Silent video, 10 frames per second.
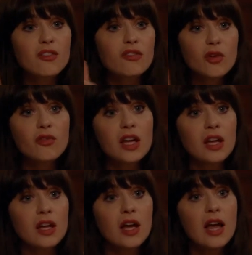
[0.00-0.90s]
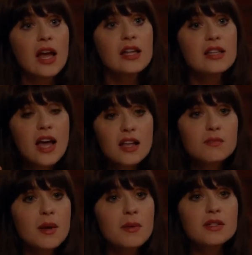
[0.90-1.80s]
SUV. And yes,
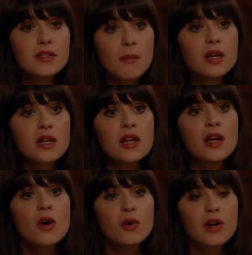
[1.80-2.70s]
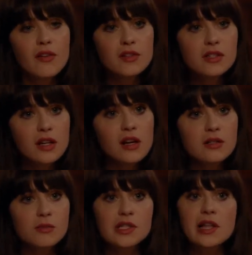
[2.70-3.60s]
maybe somebody would have to sit on
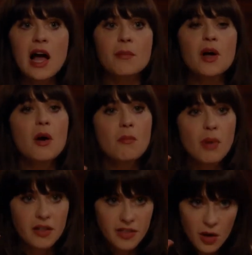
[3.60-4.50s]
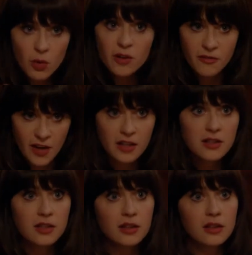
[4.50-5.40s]
someone's lap, but they would
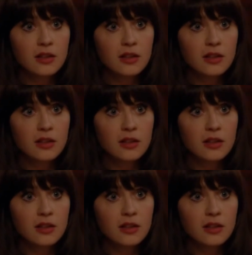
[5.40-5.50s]
fit.